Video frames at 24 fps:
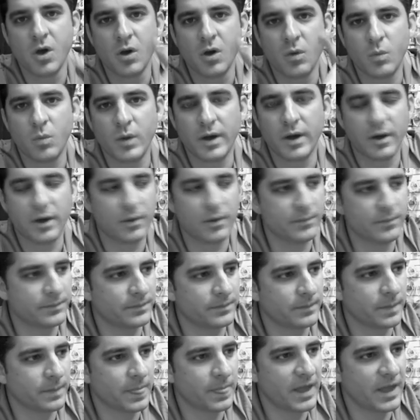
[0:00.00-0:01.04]
Well,
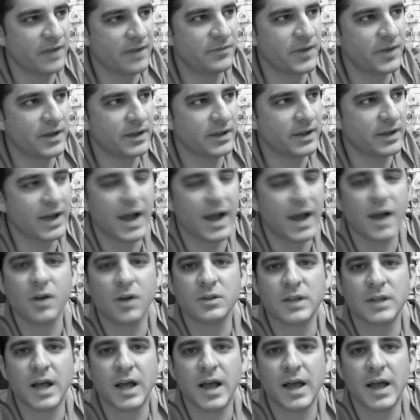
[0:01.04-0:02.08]
I found a guy
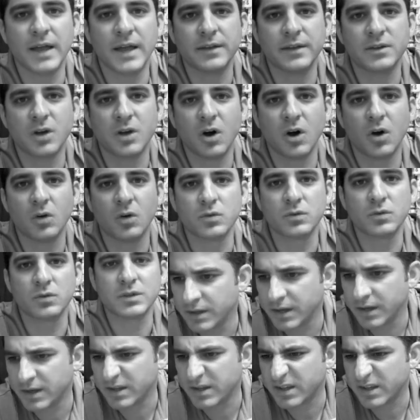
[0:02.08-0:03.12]
online called
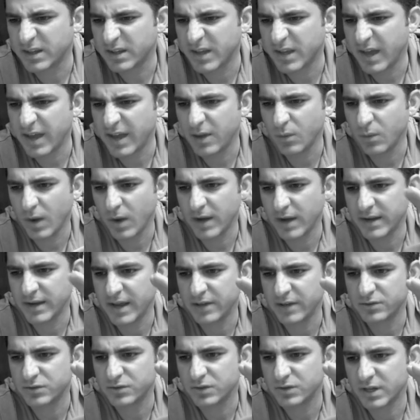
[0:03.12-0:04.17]

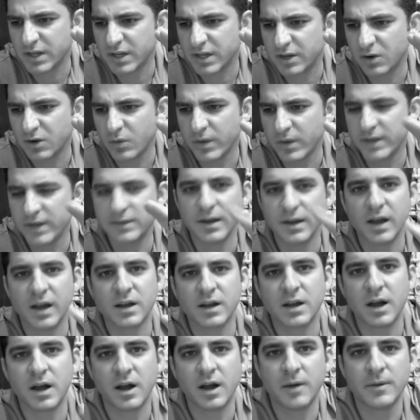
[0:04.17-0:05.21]

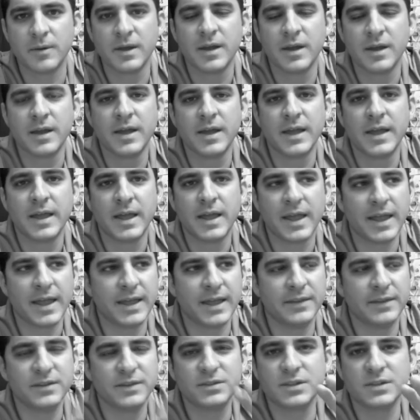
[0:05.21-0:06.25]
KAYK-NOE.com,
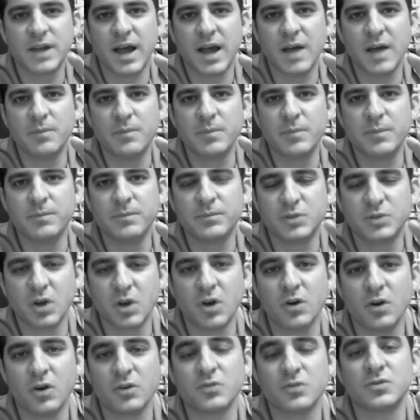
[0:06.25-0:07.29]
and this guy
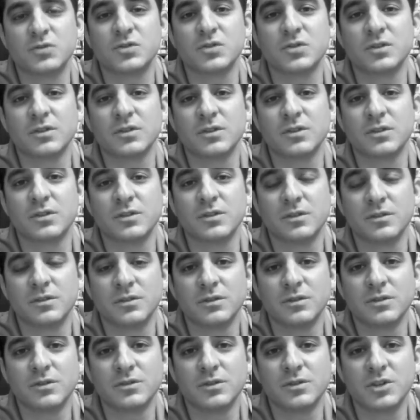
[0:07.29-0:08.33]
turns
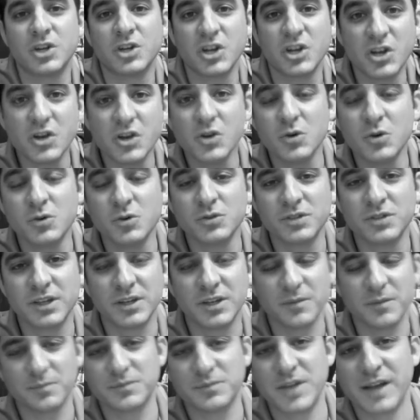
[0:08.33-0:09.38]
canoes
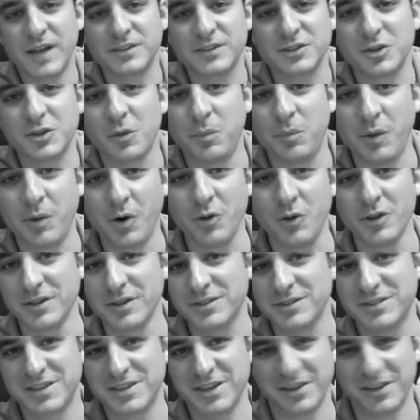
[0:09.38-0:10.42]
into technical
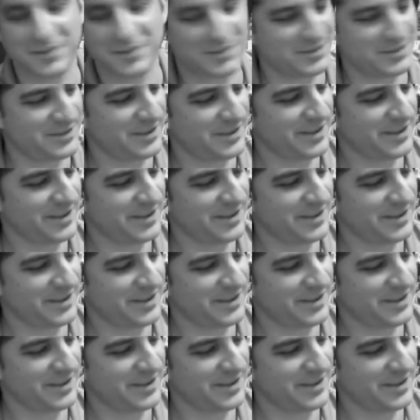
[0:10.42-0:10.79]
poling skiffs.